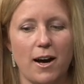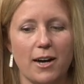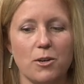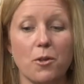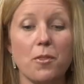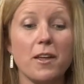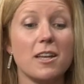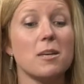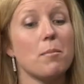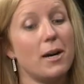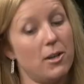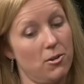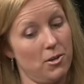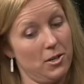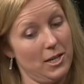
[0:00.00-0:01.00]
I don't think that my
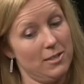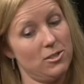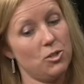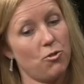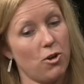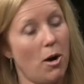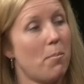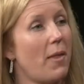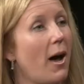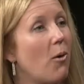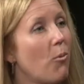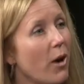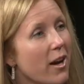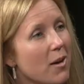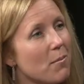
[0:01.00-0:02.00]
daughter needs to grow up
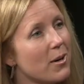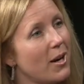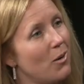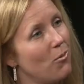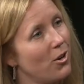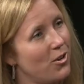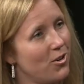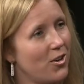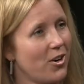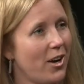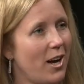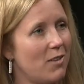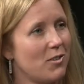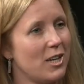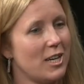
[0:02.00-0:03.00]
that way, but I wanted her to
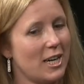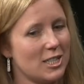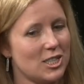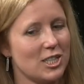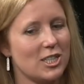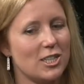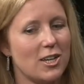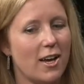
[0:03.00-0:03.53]
have connection